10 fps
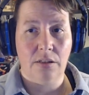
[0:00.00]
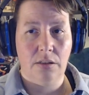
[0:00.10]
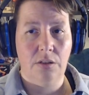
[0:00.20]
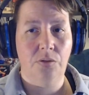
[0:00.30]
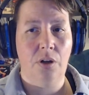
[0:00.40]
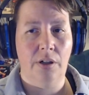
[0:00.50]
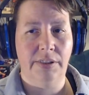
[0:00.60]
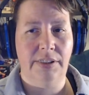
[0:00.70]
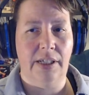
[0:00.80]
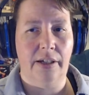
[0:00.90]
to
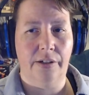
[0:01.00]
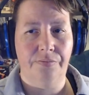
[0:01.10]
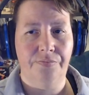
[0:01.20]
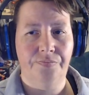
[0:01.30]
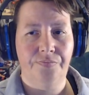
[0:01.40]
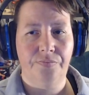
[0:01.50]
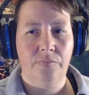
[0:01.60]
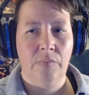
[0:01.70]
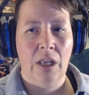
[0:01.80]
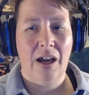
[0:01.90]
Khan's dad.
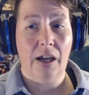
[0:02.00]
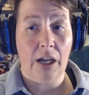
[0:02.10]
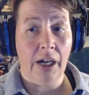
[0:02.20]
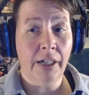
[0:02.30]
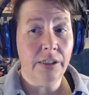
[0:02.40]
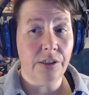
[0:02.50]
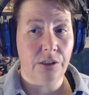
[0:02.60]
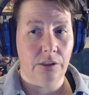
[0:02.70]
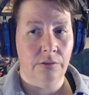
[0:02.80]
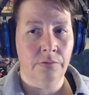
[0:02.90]
I kind of
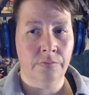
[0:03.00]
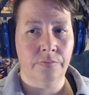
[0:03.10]
do.